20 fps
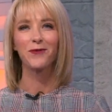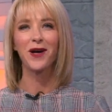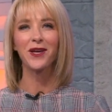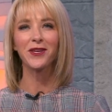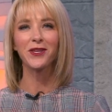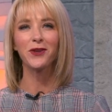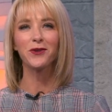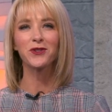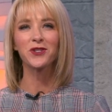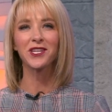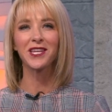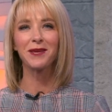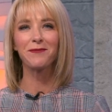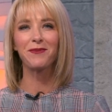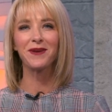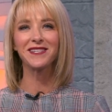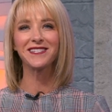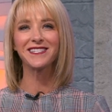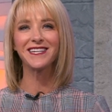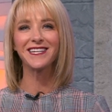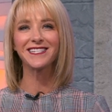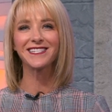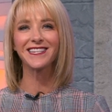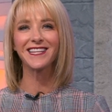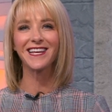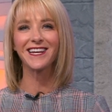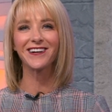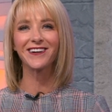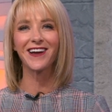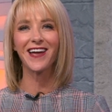Well, usually
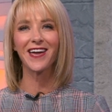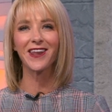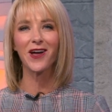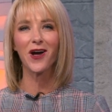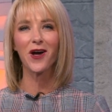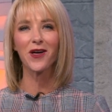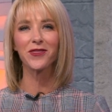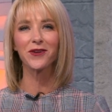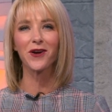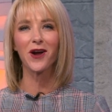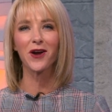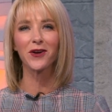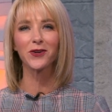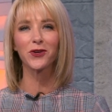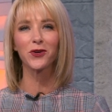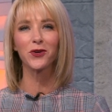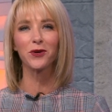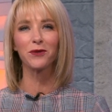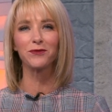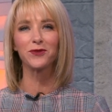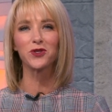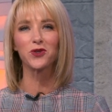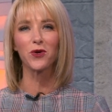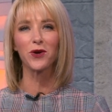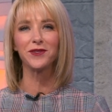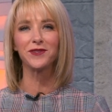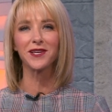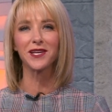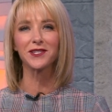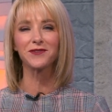business leader and author Art Coombs
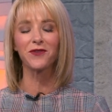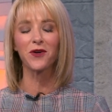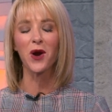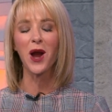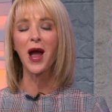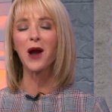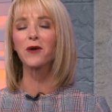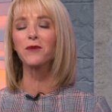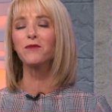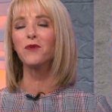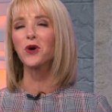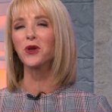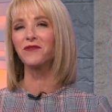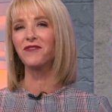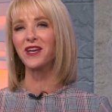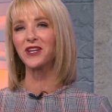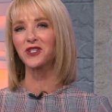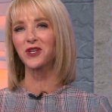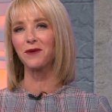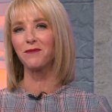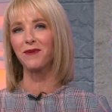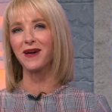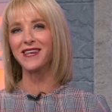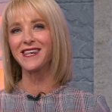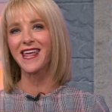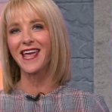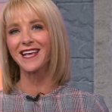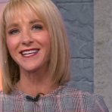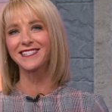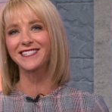joins us for our Motivation
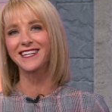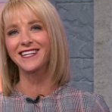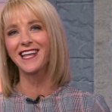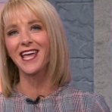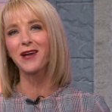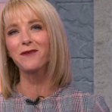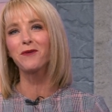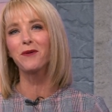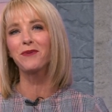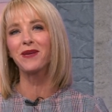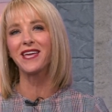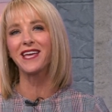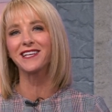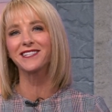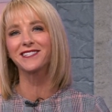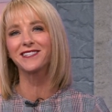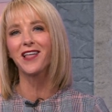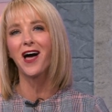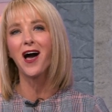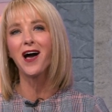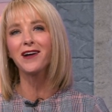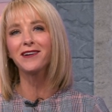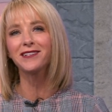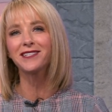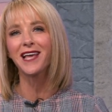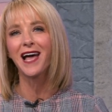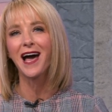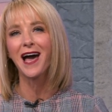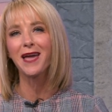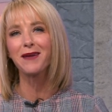Mondays. Today will be his
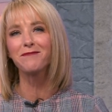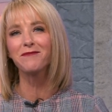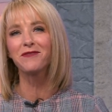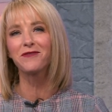longtime